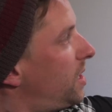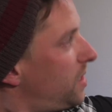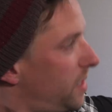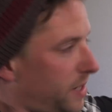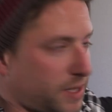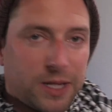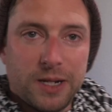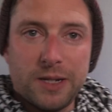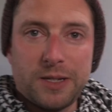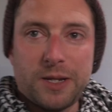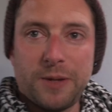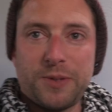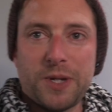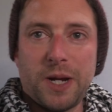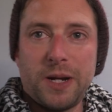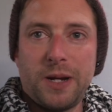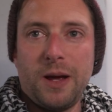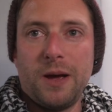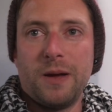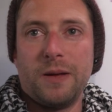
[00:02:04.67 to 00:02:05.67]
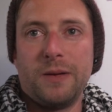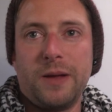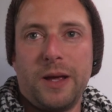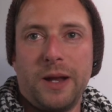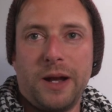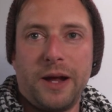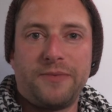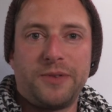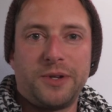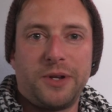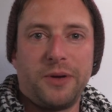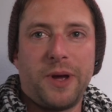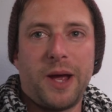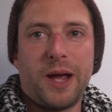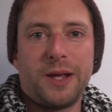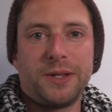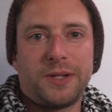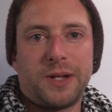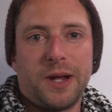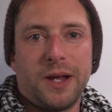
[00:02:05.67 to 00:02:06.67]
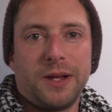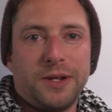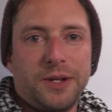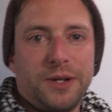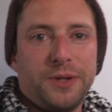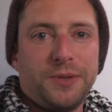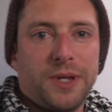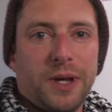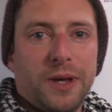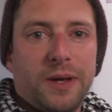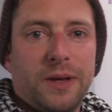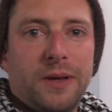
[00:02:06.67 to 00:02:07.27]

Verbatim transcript: I like that it's upside down, and I have to do a handstand to use it.